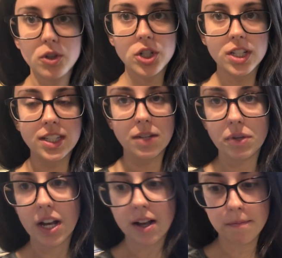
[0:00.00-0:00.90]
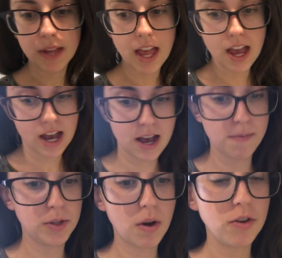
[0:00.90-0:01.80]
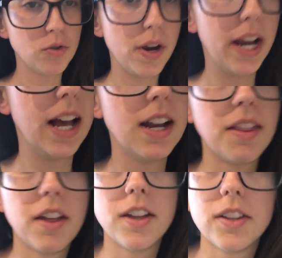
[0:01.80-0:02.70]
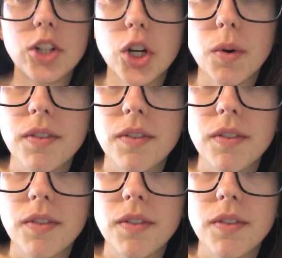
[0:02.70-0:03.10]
cushions, here we come. Um, so I'm doing another two